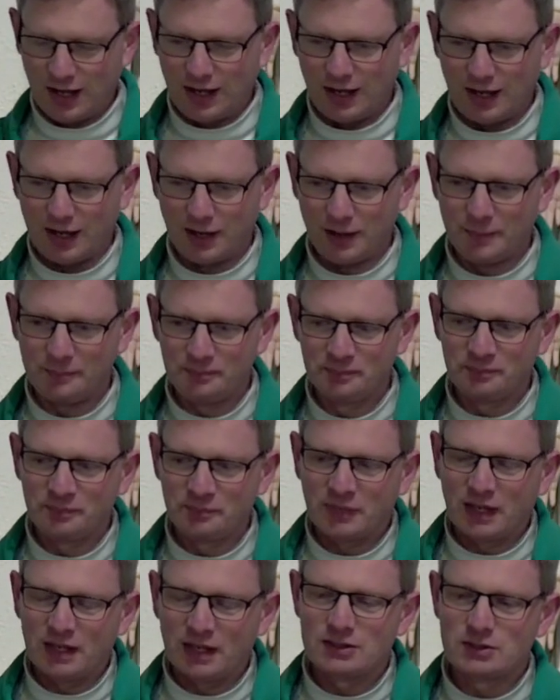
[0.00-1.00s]
Um,
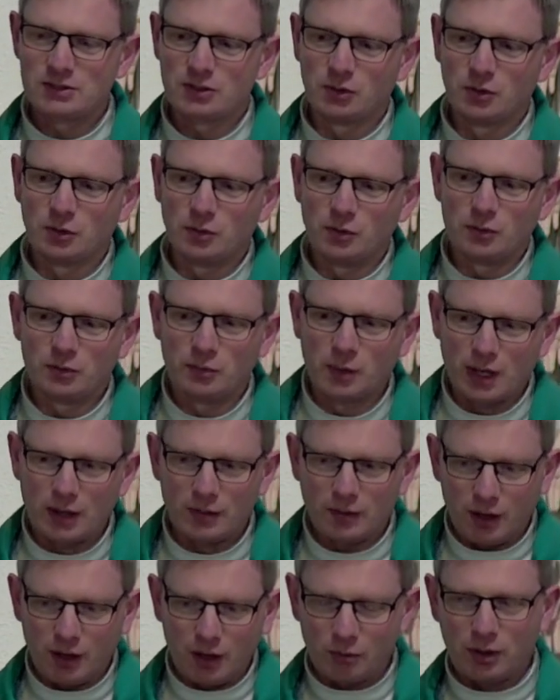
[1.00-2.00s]
so we,
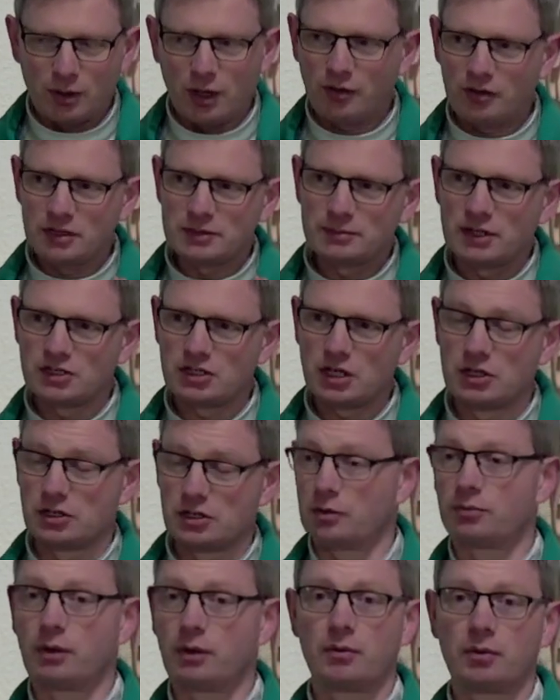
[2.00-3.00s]
our priorities may change.
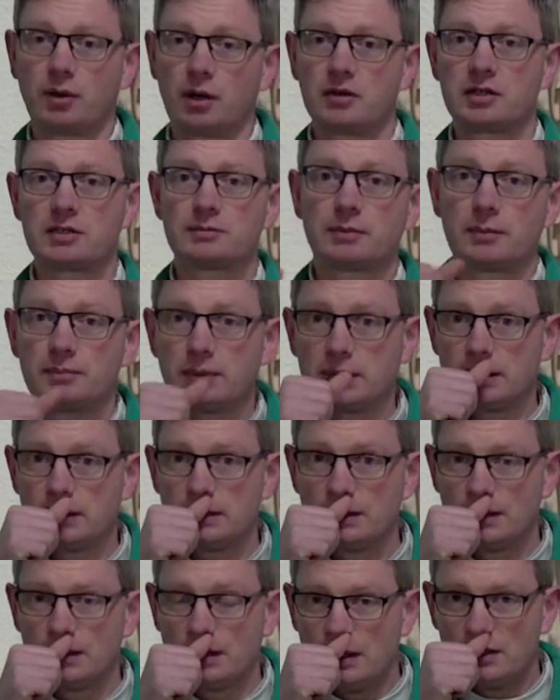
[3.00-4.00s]
Our, our priorities might
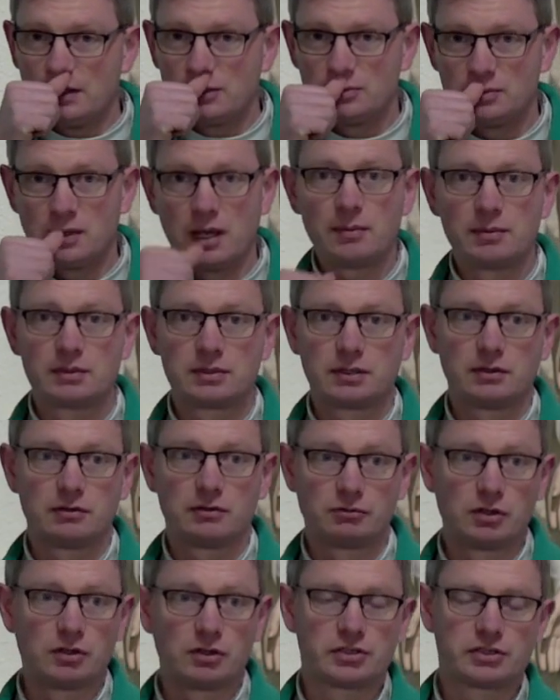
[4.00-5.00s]
be to be able to
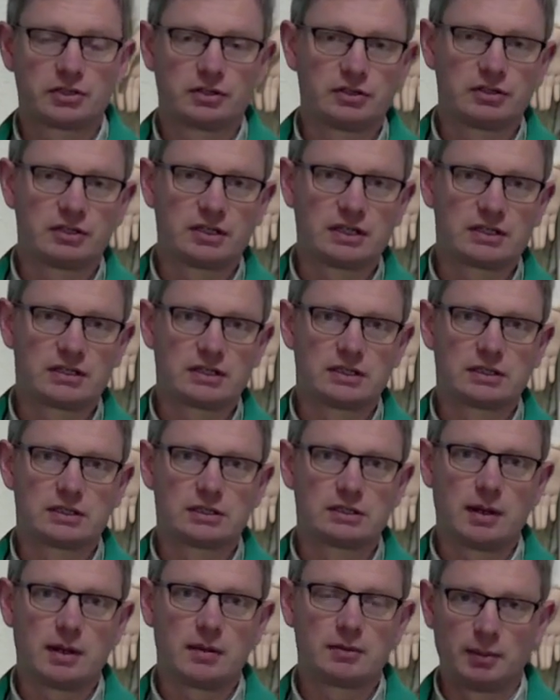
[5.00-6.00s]
run a certain distance, to
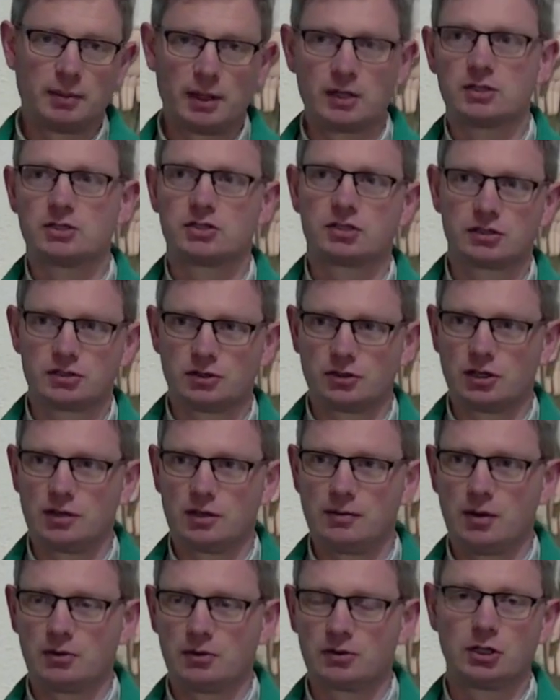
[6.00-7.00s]
be able to bench a certain
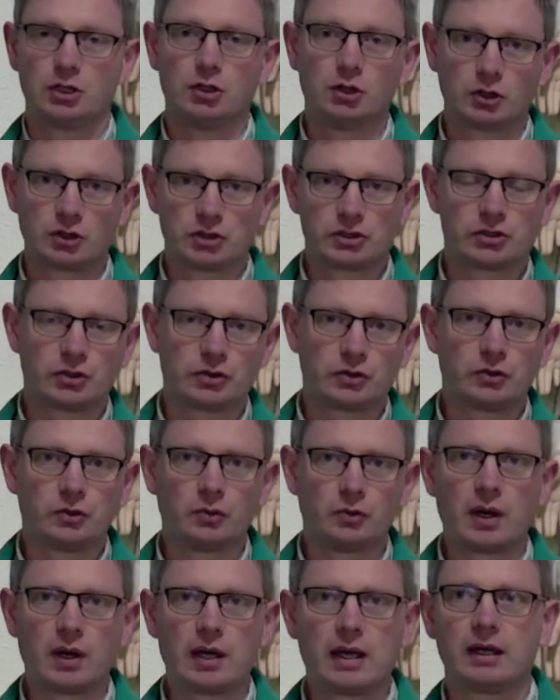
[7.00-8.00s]
amount, to look a certain
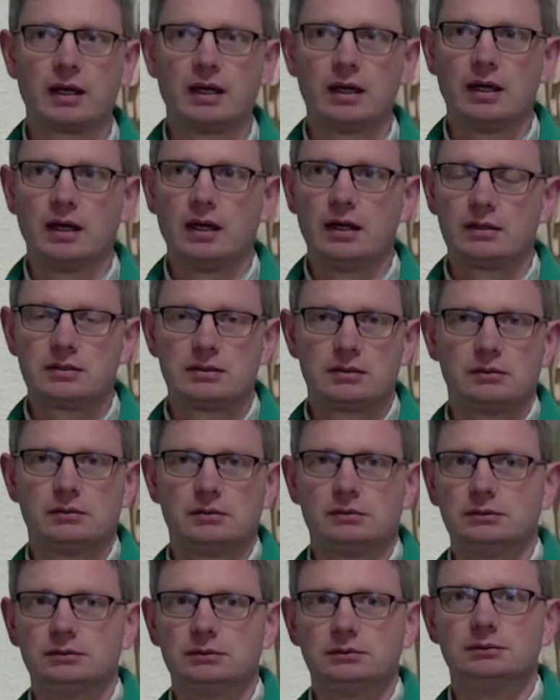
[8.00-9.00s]
way,
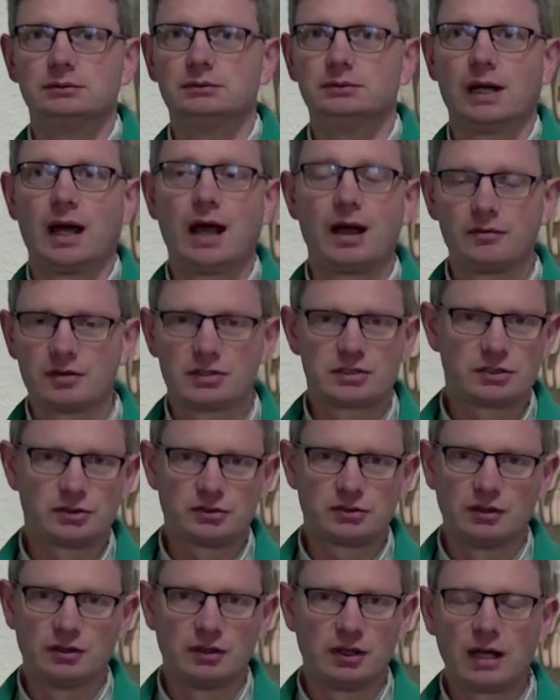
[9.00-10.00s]
to have a
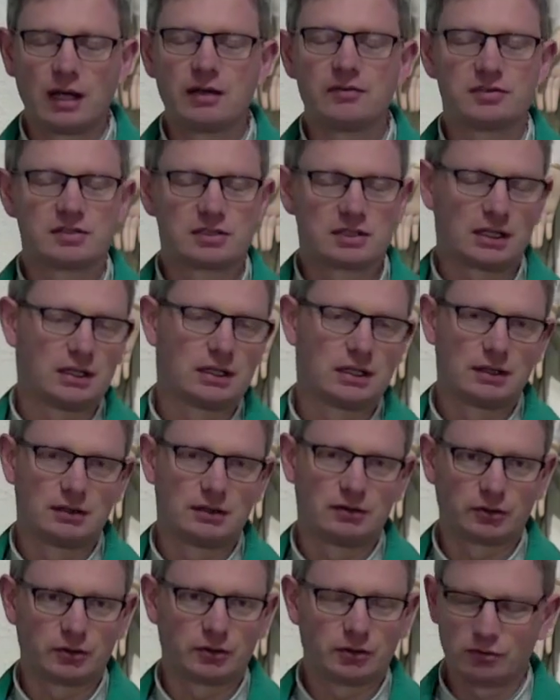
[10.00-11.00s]
certain lifestyle
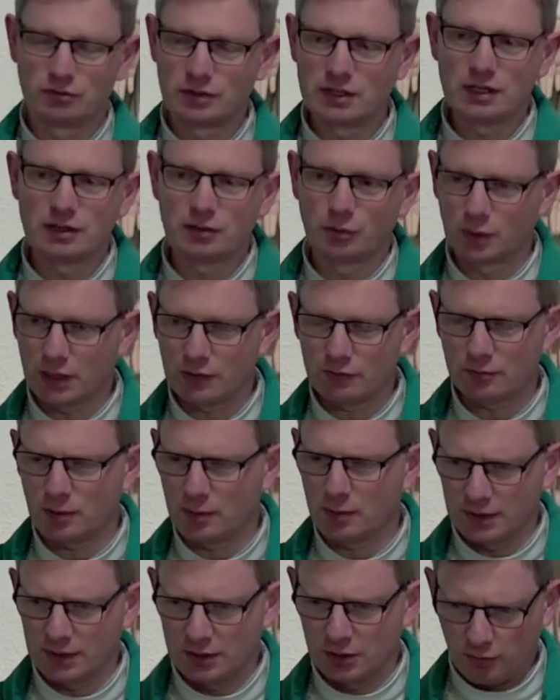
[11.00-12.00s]
or career, whatever it may
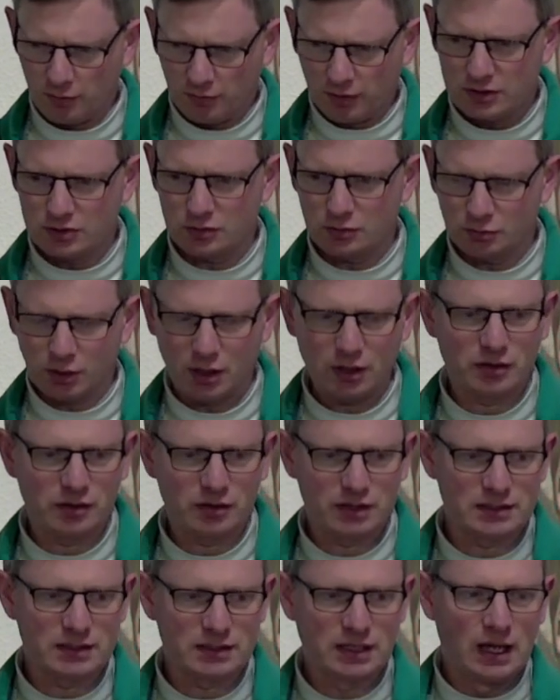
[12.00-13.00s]
be. You know, we've got certain
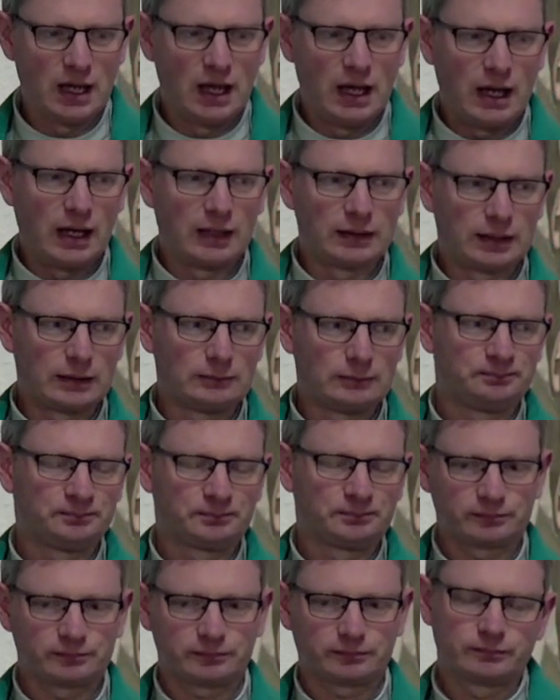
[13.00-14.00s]
priorities. And then
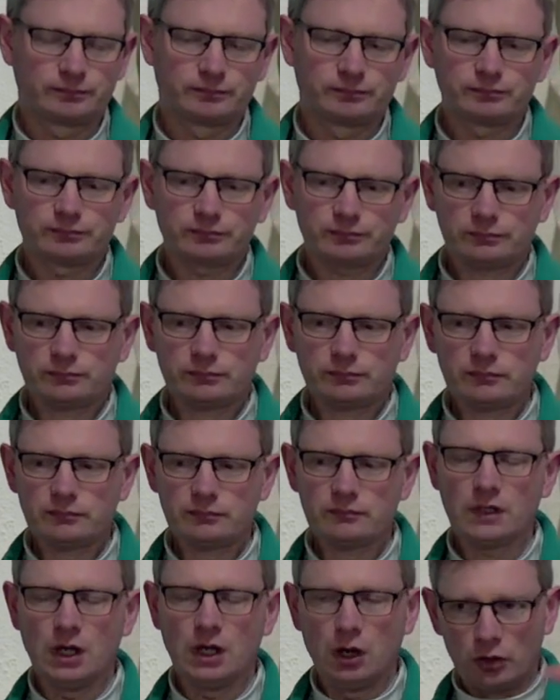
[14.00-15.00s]

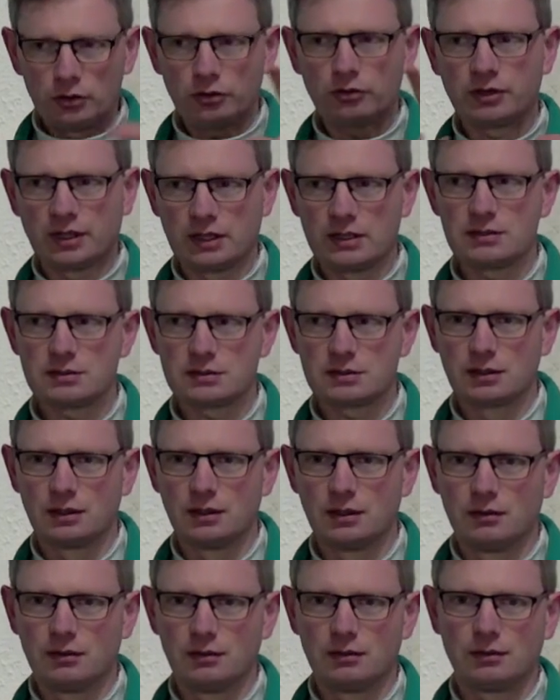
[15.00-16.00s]
other things
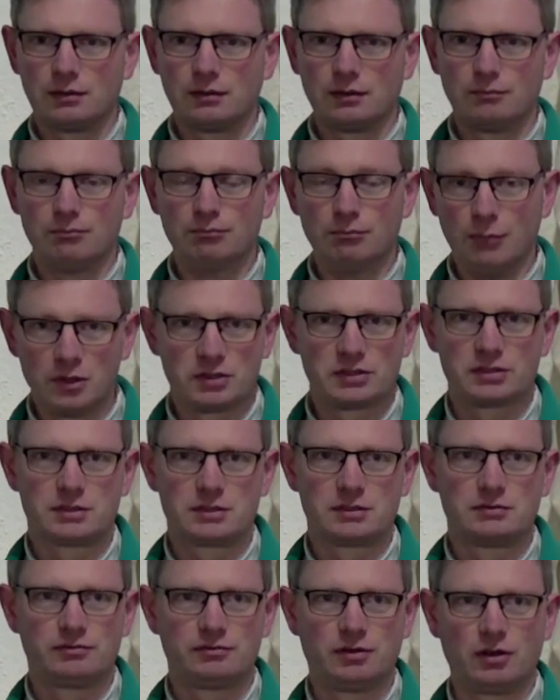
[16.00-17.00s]
must
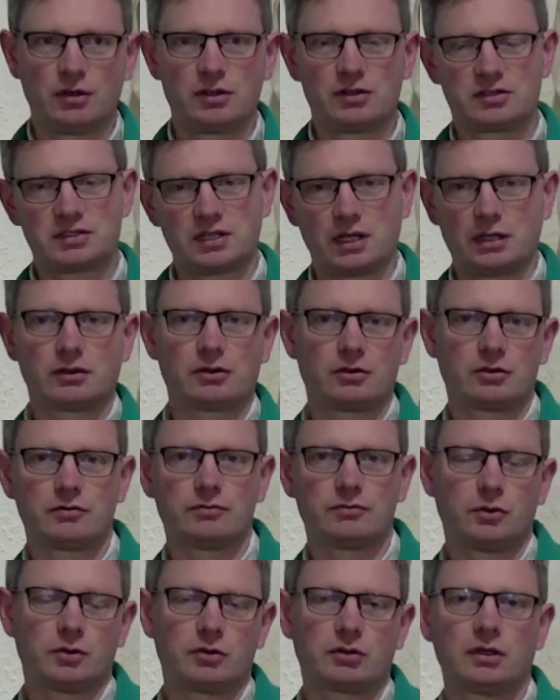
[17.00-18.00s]
fall into second, third,
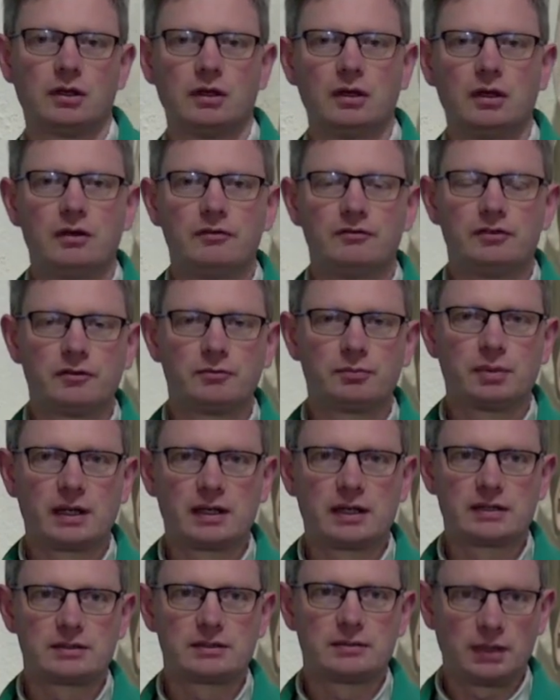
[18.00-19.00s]
fourth, fifth
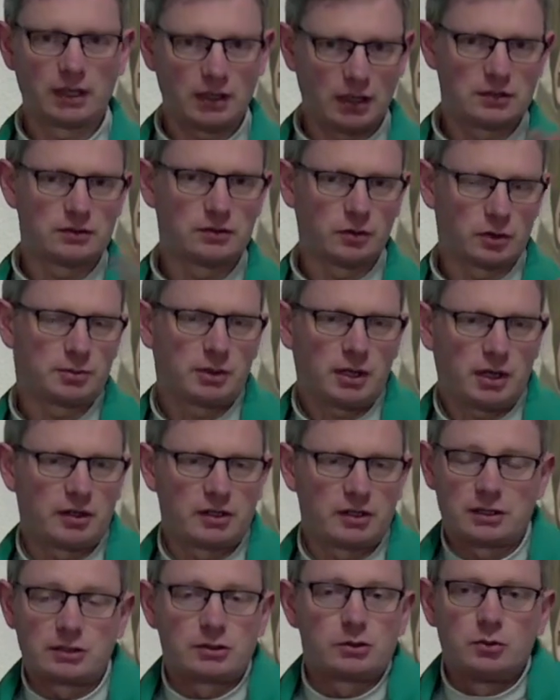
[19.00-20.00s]
place because of those priorities,
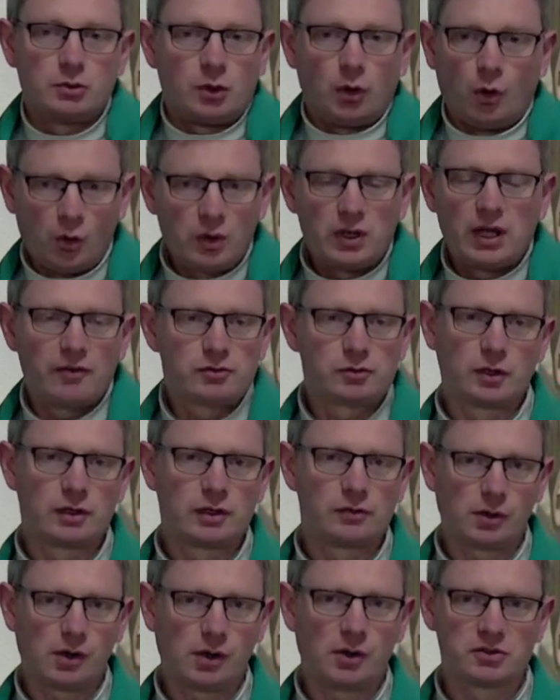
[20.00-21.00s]
because you only have
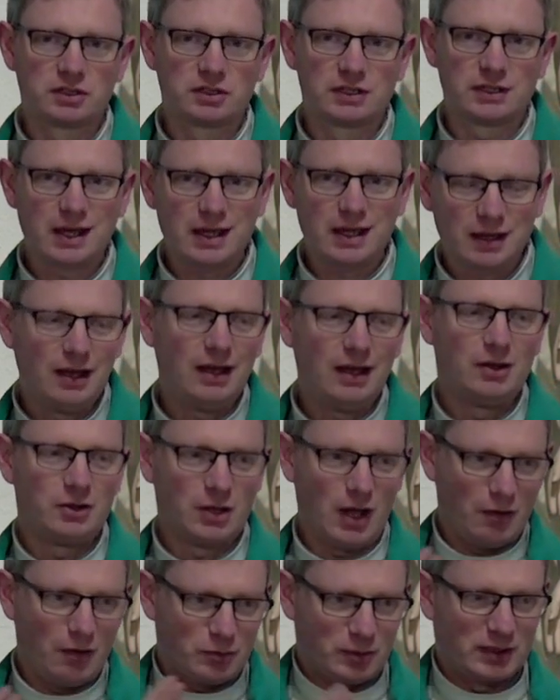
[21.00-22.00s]
twenty-four hours in a day. You
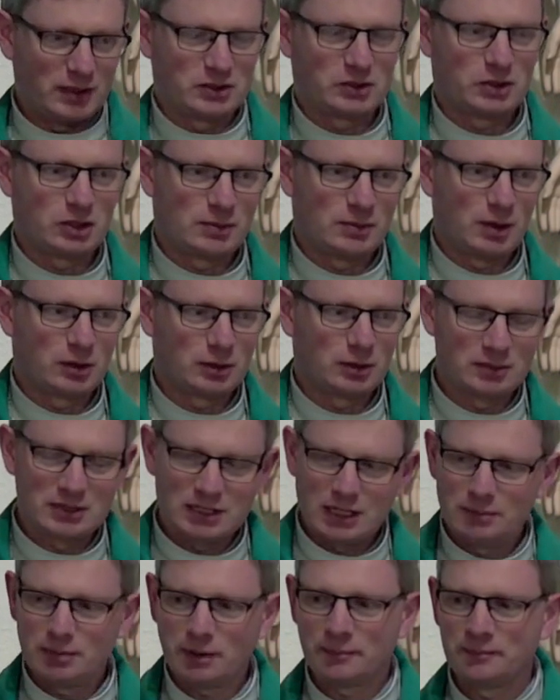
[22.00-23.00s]
have to spend a certain amount of them
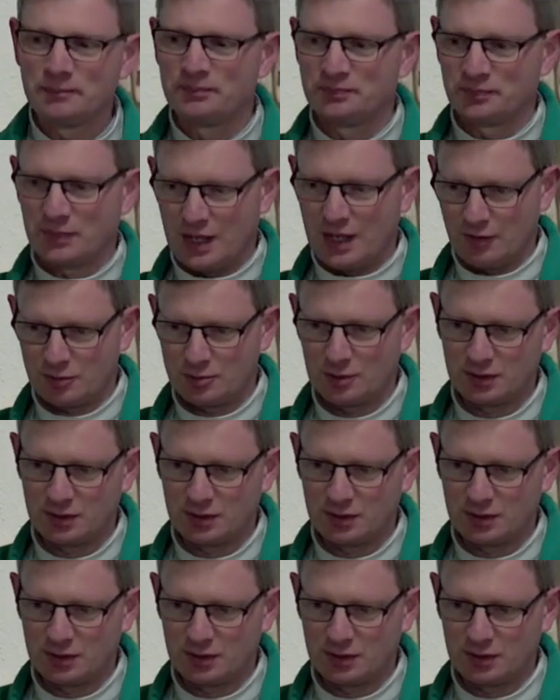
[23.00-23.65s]
sleeping. You have to spend